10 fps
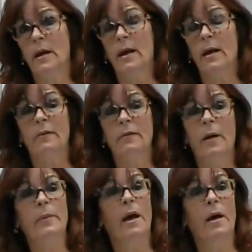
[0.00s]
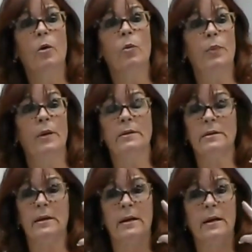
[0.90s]
And if I'm not open
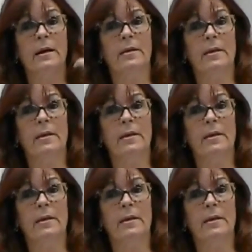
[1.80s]
to hear